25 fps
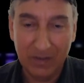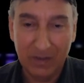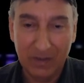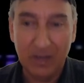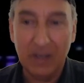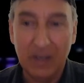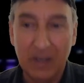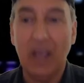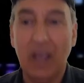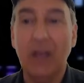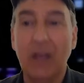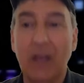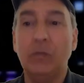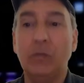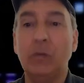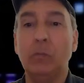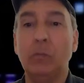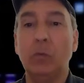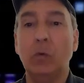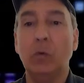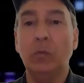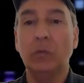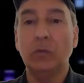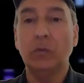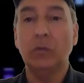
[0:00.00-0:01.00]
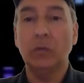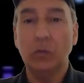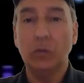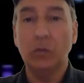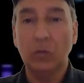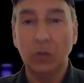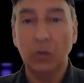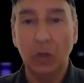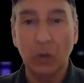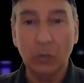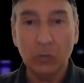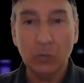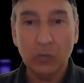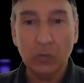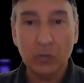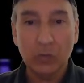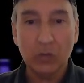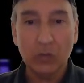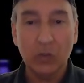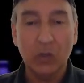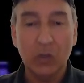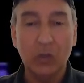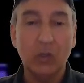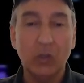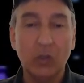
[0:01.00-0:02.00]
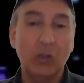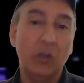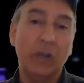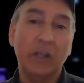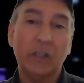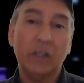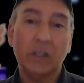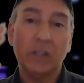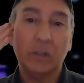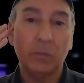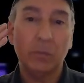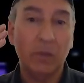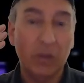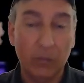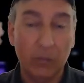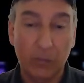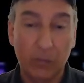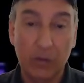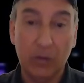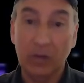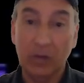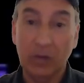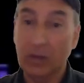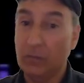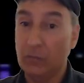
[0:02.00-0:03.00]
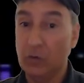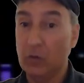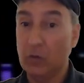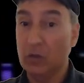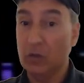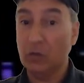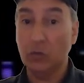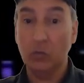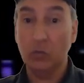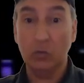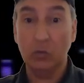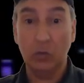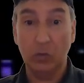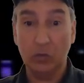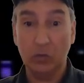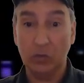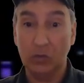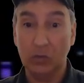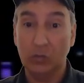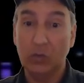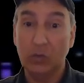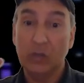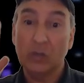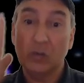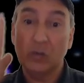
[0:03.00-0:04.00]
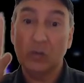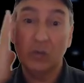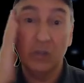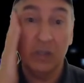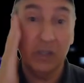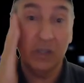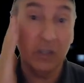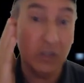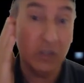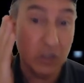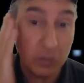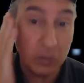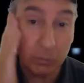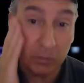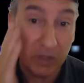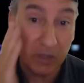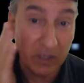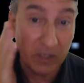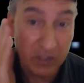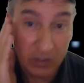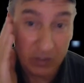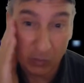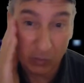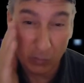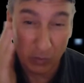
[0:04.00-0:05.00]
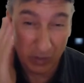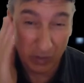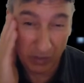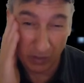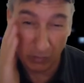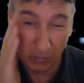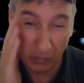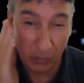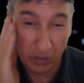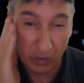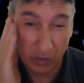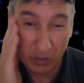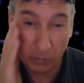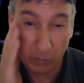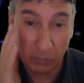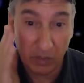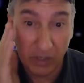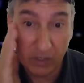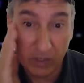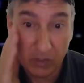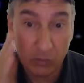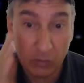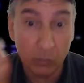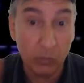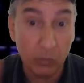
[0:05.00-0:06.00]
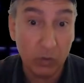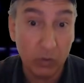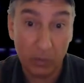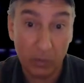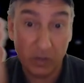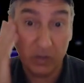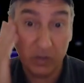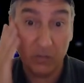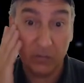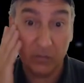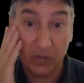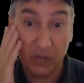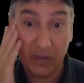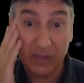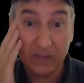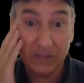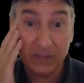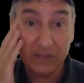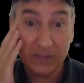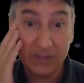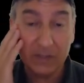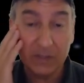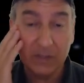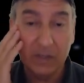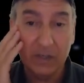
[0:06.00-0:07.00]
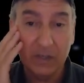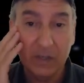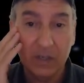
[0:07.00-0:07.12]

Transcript: And if you move them too close, you get split. If you get too close to the green screen, you get the splash. They call it like a green splash. It will come on your face.